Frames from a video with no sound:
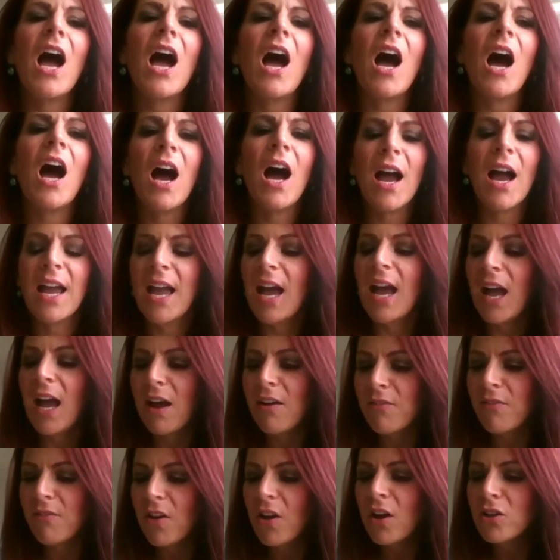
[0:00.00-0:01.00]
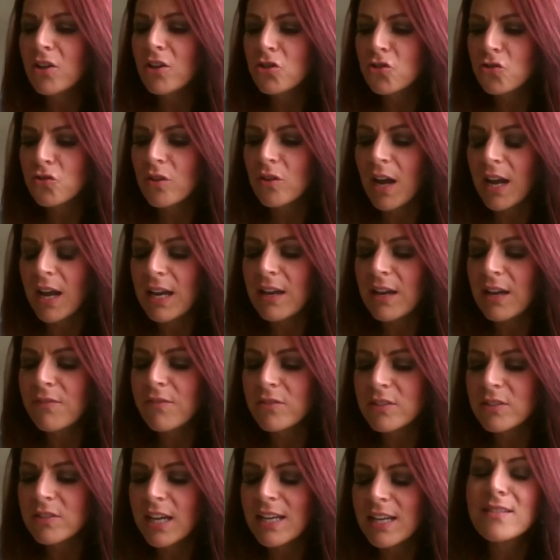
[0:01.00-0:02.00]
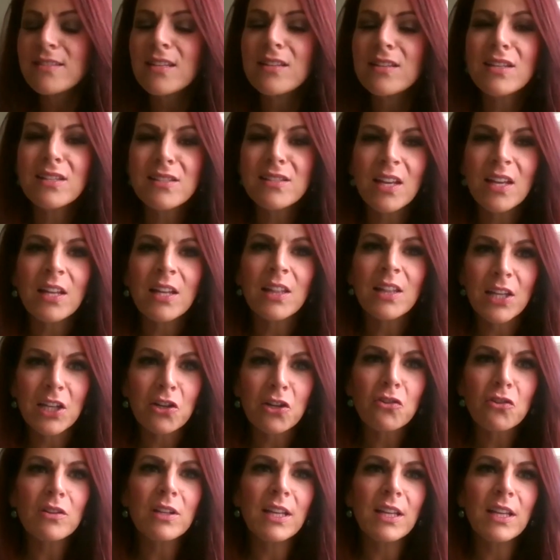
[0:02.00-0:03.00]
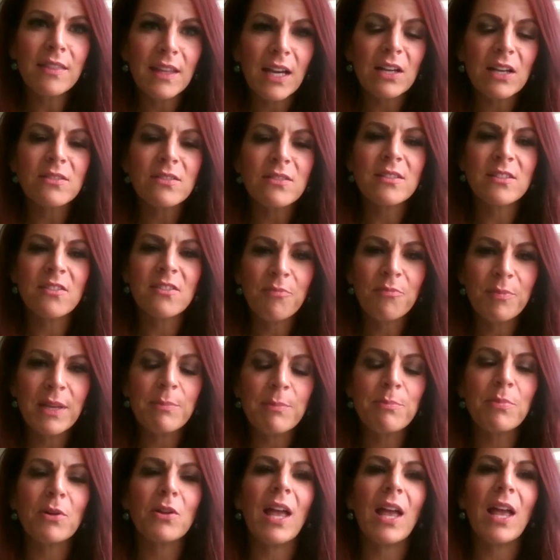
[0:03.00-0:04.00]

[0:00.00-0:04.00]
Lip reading: I have tested this on literally thousands of people,